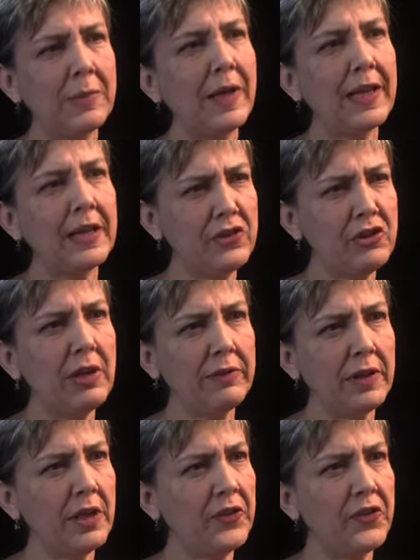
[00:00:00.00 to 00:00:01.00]
about that. Do you
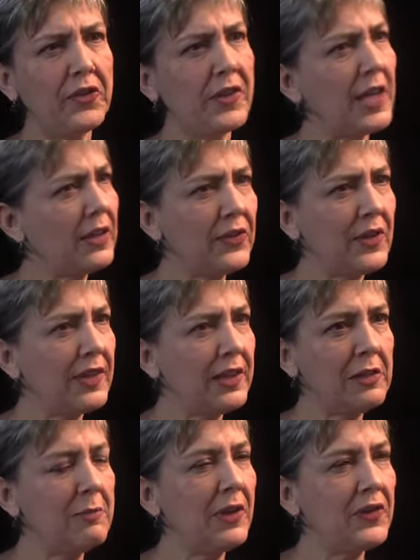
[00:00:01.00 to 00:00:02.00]
have an answer to that? Because I
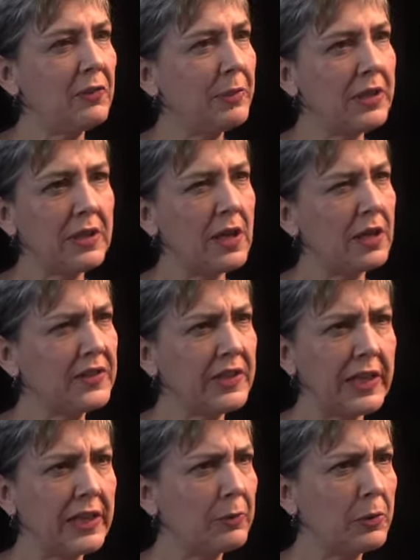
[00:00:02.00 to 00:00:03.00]
think you must have been an
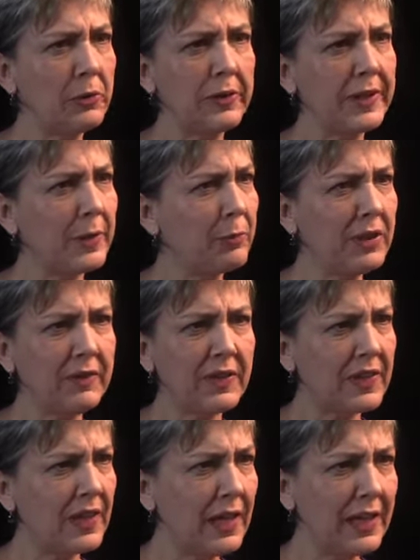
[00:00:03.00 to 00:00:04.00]
Arctic explorer in a
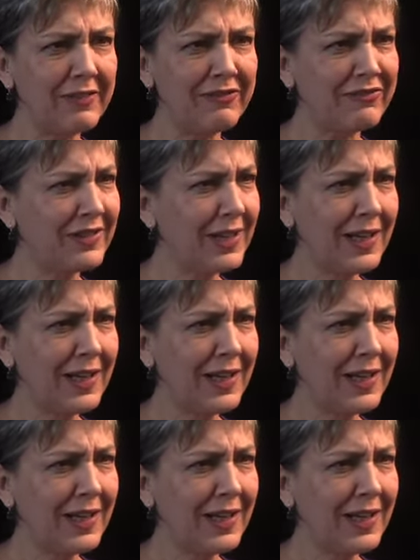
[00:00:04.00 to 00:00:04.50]
previous life.